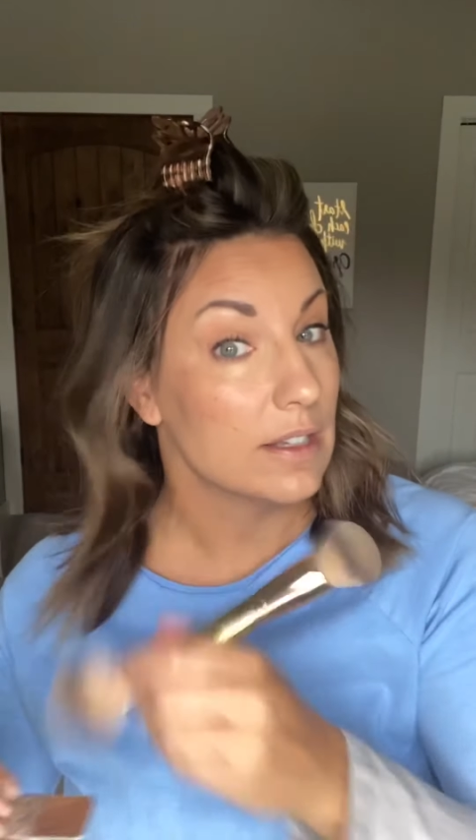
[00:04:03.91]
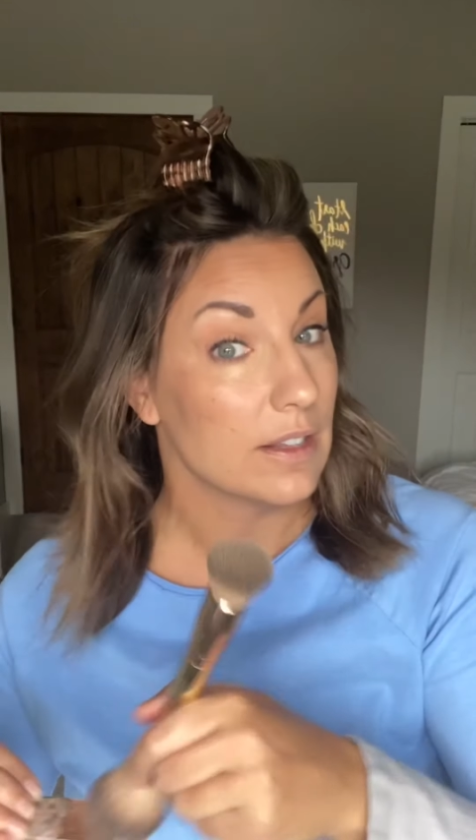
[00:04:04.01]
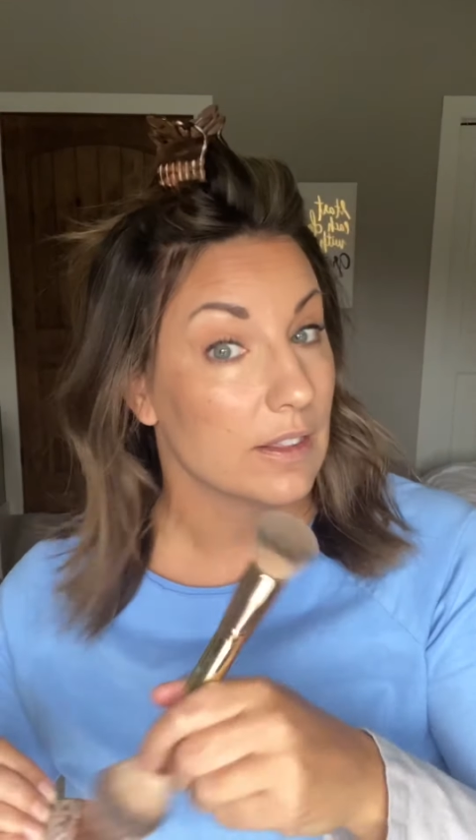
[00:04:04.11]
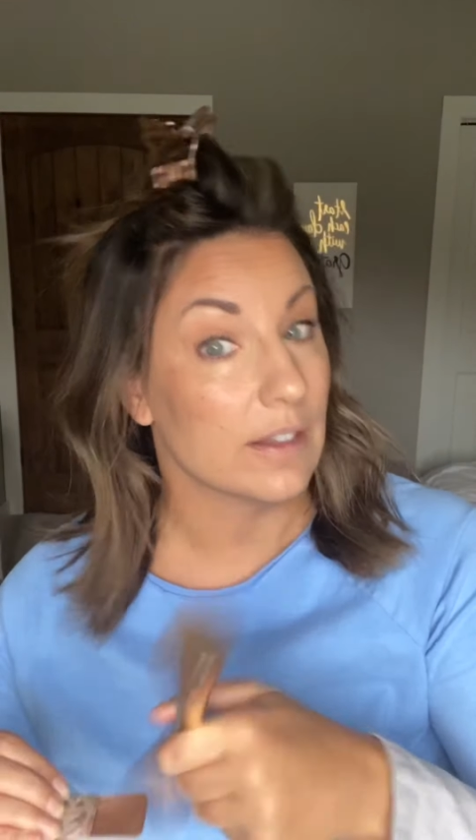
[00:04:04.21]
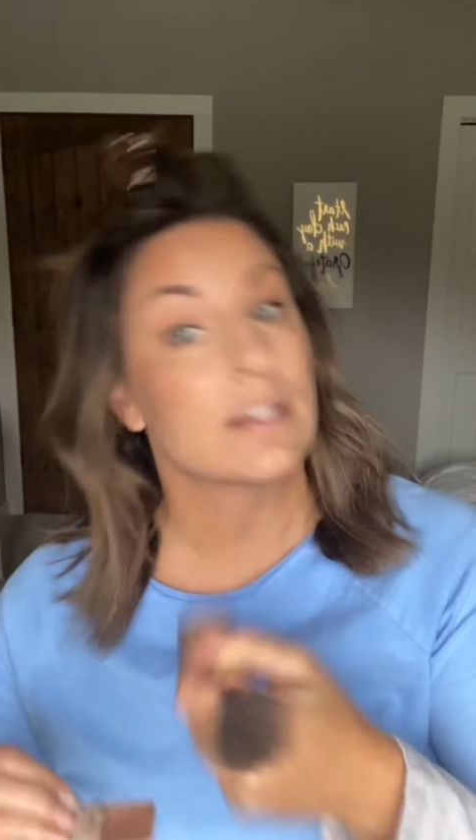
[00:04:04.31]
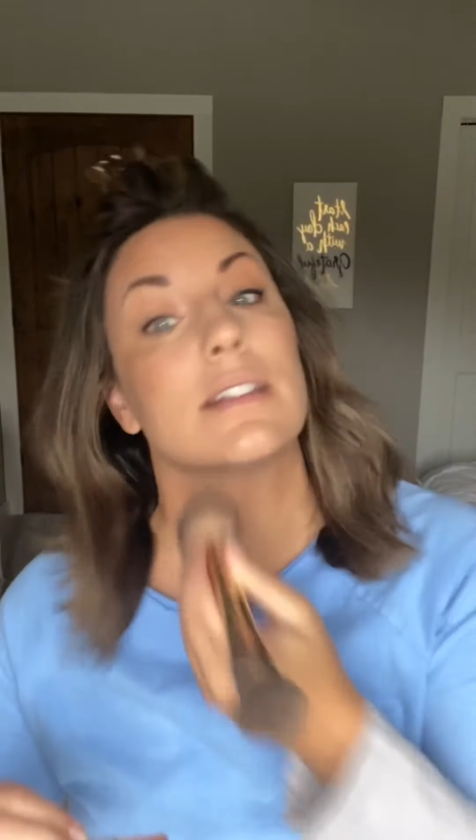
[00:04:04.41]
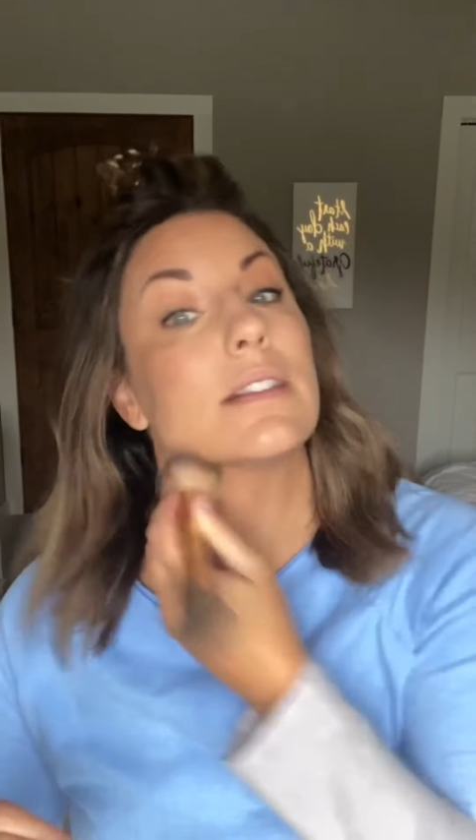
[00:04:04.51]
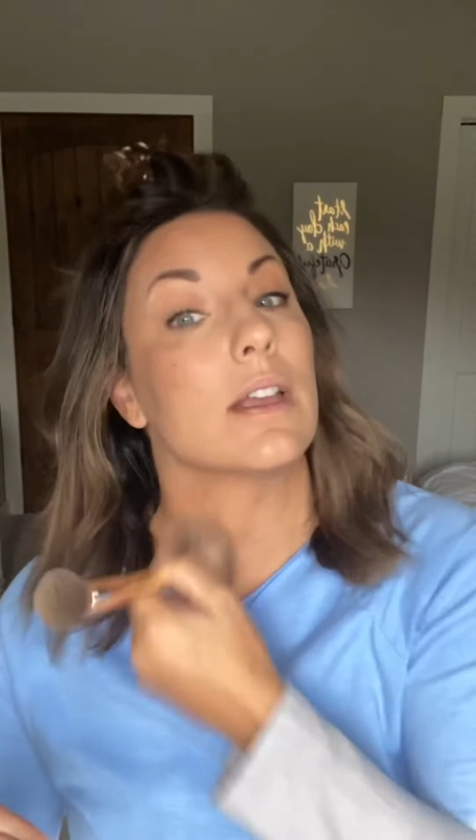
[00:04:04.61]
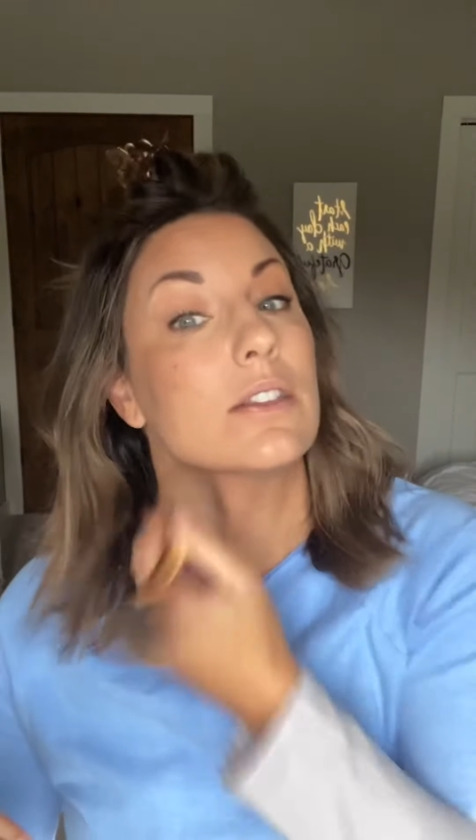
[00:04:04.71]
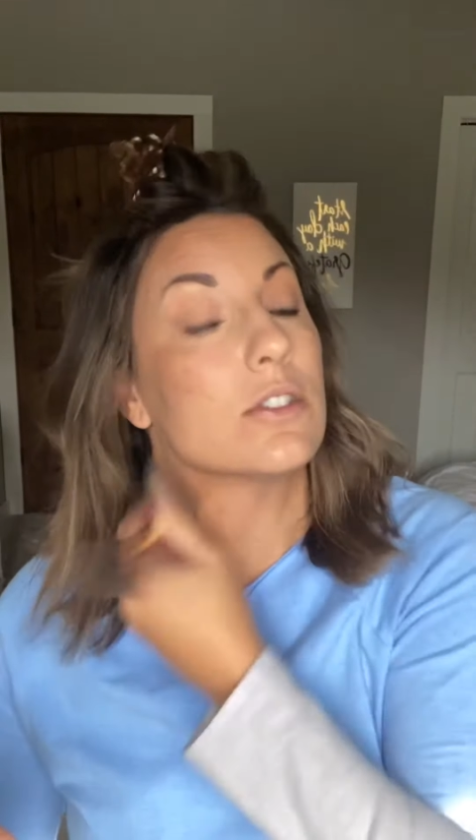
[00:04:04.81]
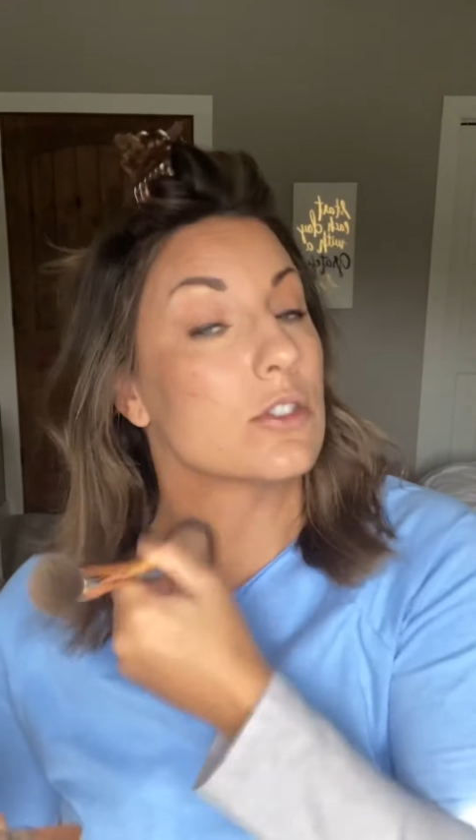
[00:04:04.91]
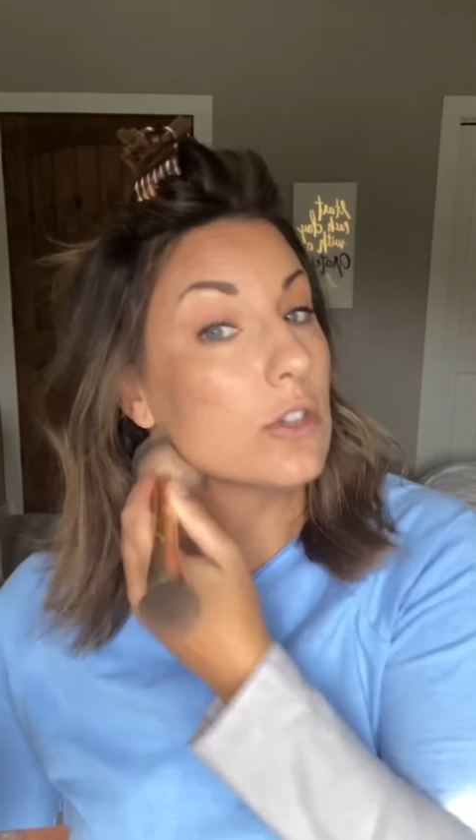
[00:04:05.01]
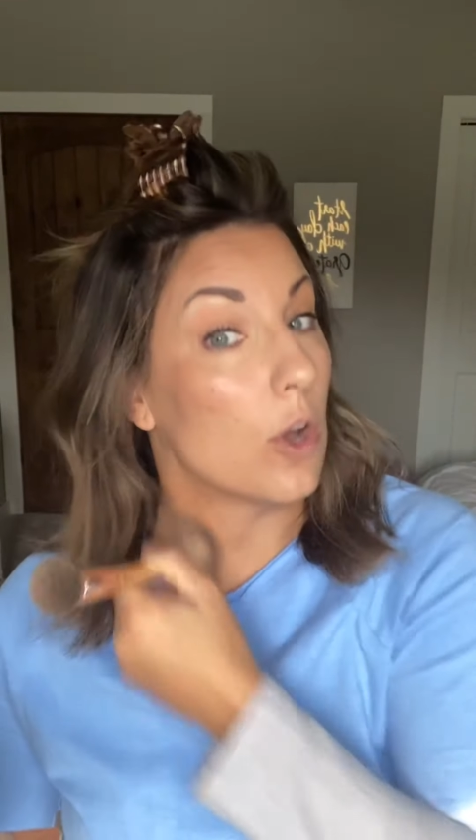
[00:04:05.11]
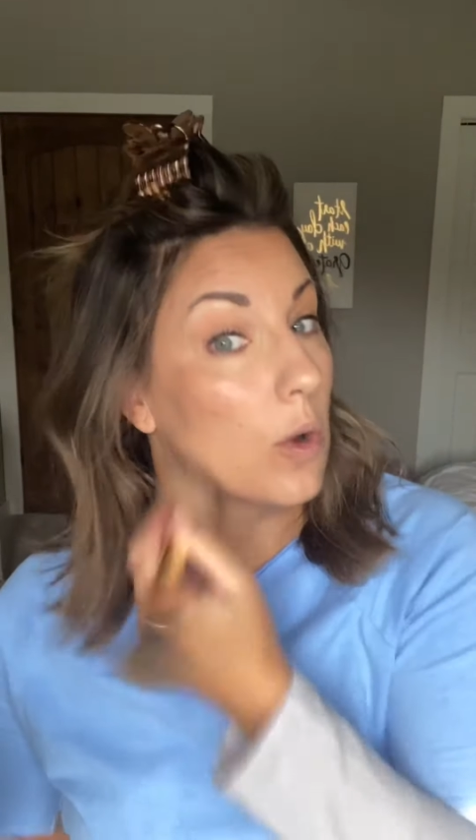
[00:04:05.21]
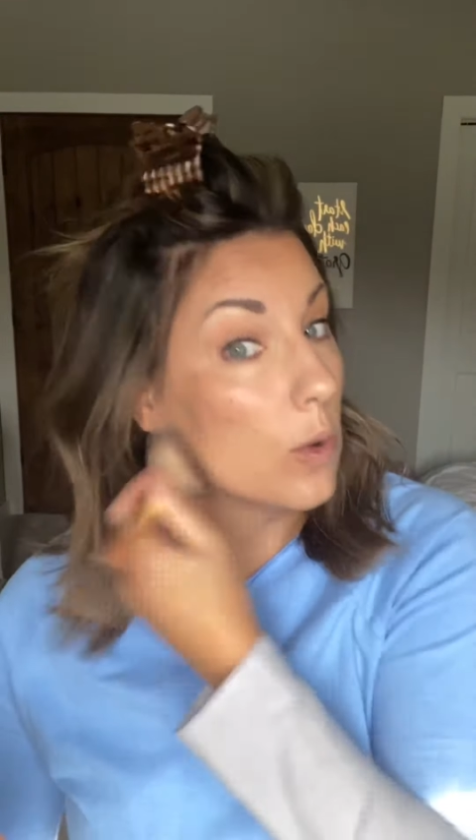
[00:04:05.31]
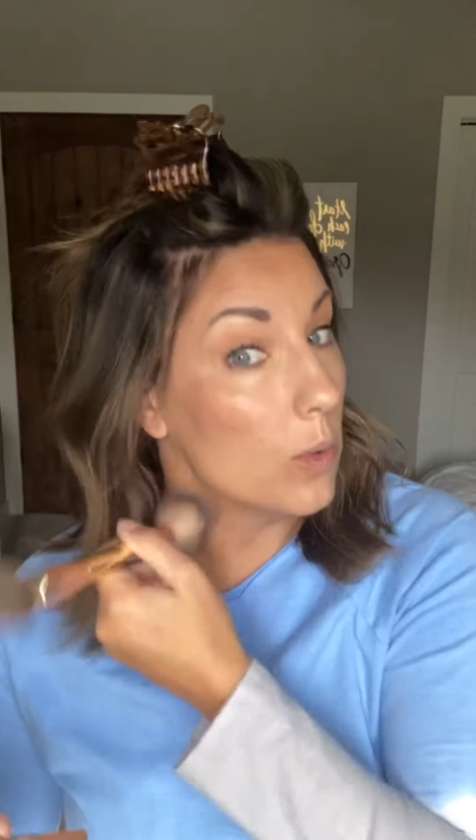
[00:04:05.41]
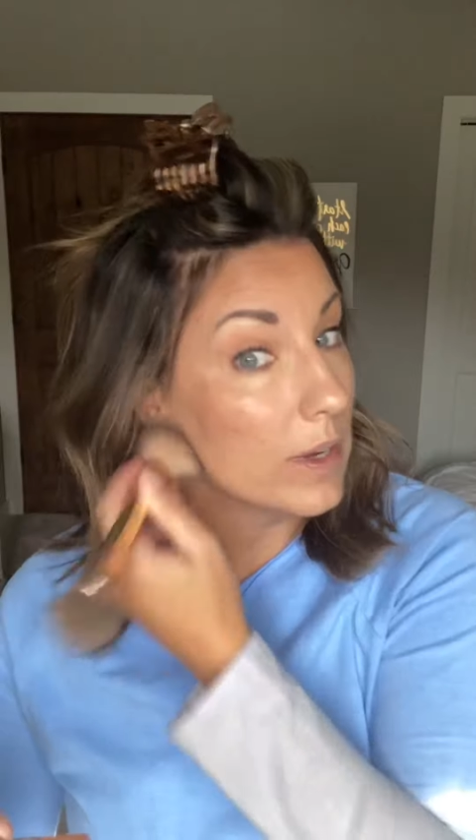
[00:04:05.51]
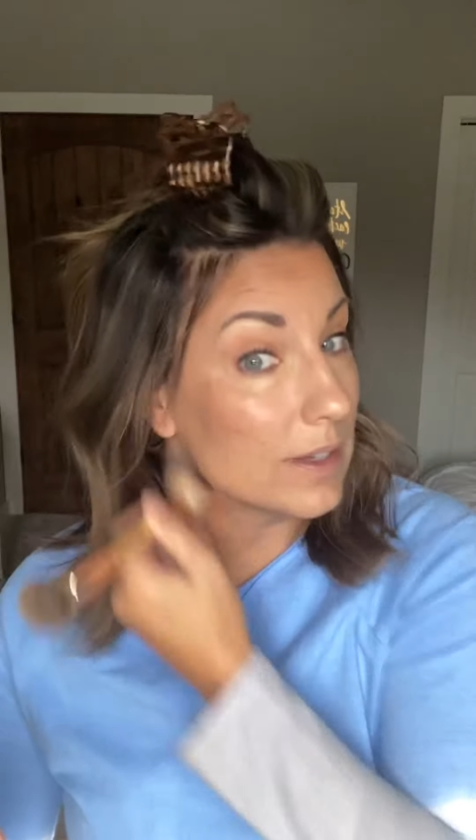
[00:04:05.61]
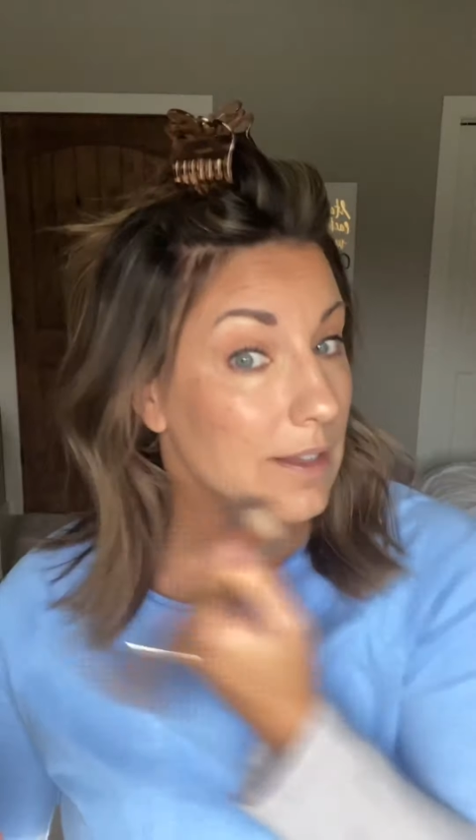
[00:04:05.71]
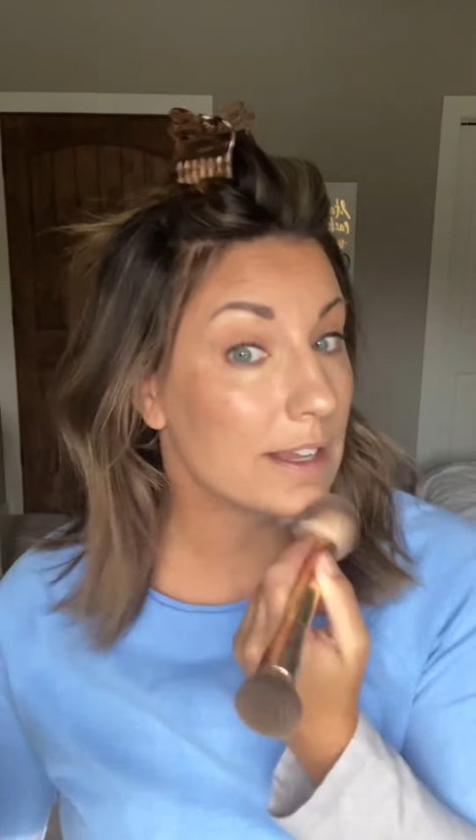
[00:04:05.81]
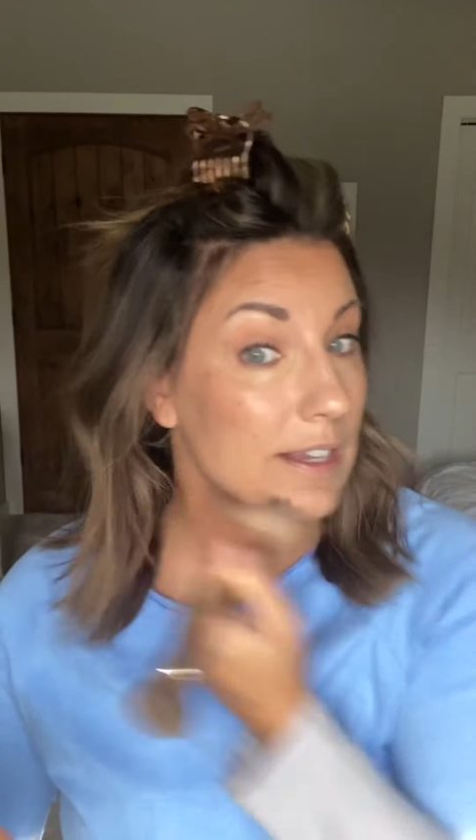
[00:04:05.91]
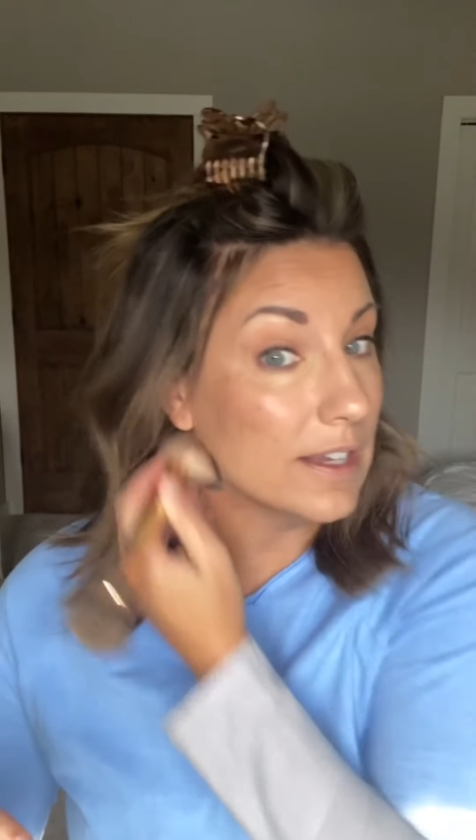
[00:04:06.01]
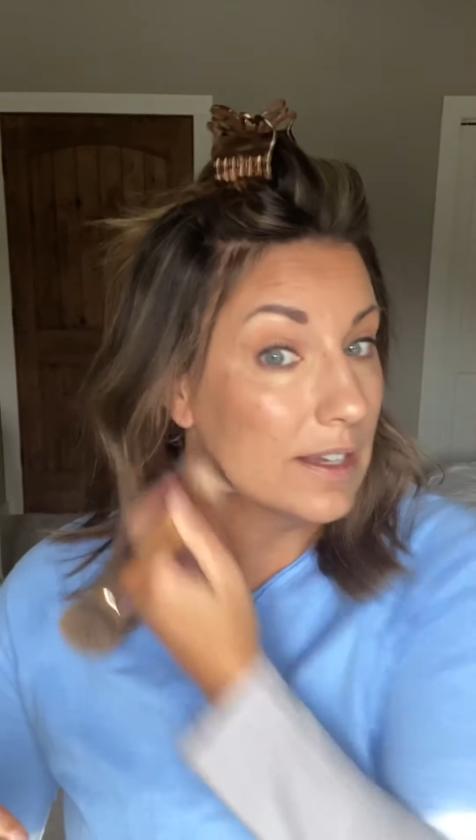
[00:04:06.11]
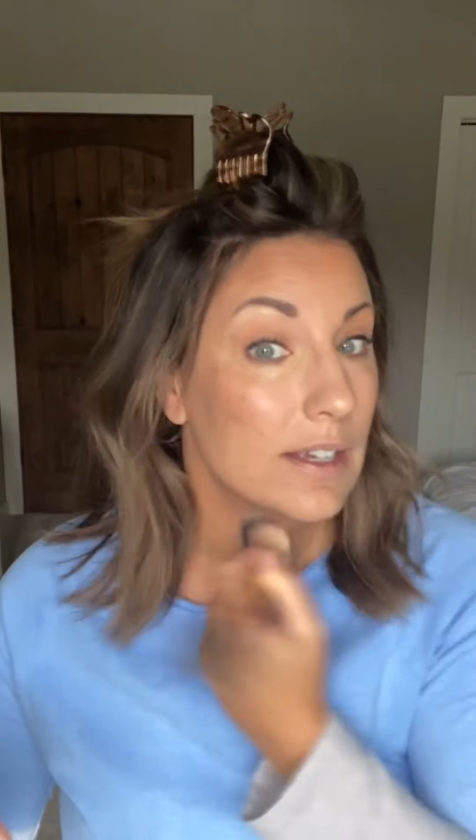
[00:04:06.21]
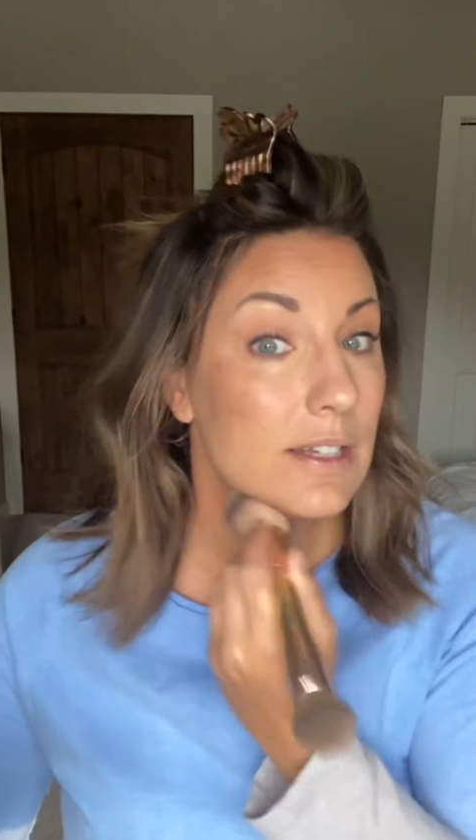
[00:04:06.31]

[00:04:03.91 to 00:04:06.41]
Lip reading: this is so key